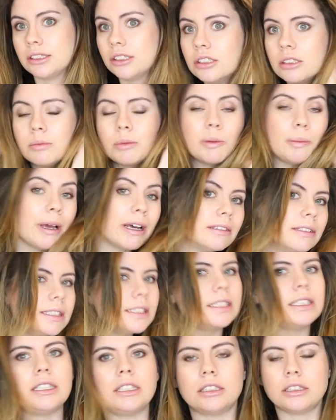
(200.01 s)
It should be
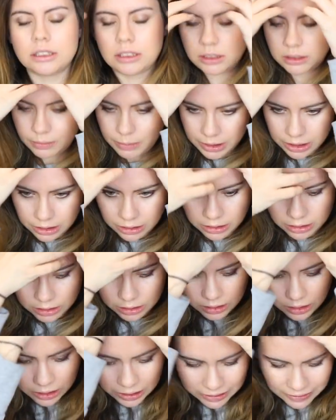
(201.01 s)
bouncy. It should be
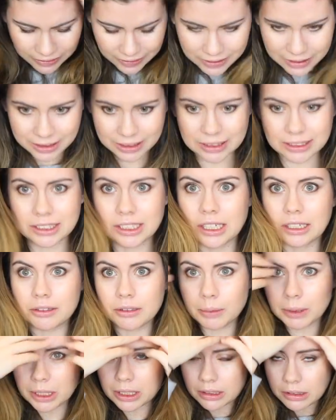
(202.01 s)
good. It's
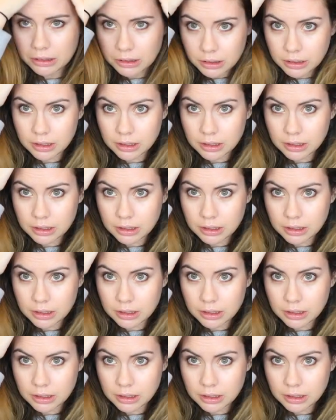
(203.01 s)
terrible.